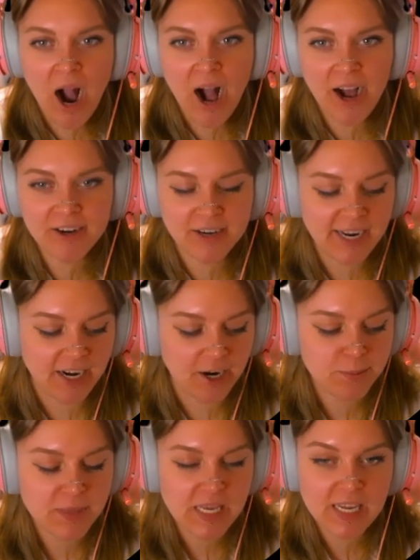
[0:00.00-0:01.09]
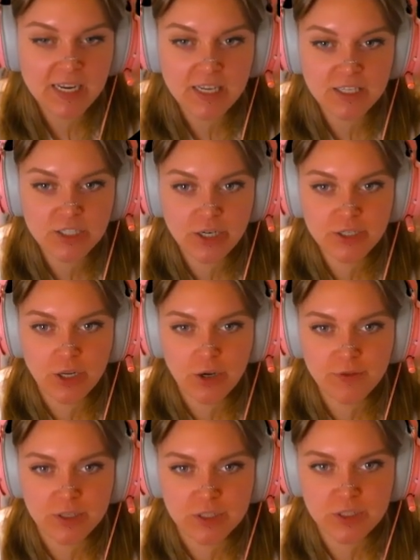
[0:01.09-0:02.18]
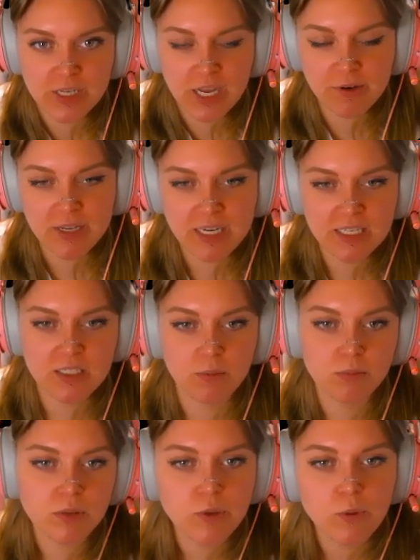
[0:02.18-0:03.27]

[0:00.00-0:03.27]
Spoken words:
All right, our mead turned over, so now it is blue